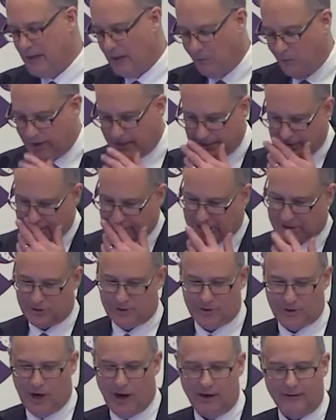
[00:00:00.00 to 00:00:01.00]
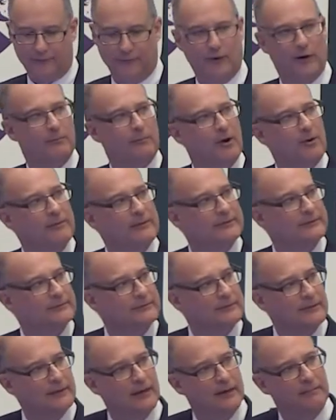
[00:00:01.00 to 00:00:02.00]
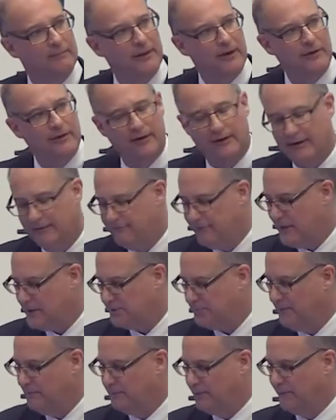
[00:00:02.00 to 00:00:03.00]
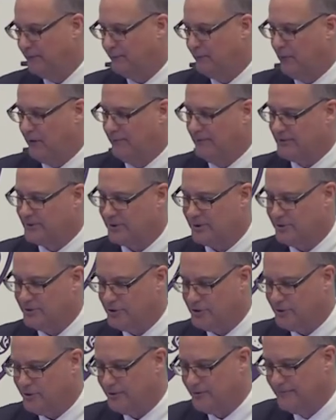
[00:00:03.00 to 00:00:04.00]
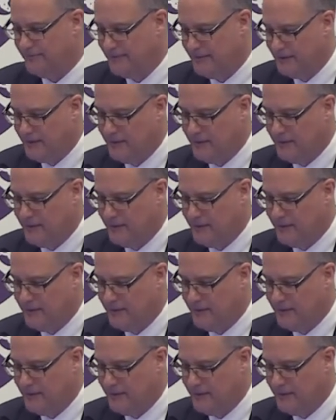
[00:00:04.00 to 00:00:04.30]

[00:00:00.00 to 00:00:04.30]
I want to just talk for a moment about our investment performance, because you're,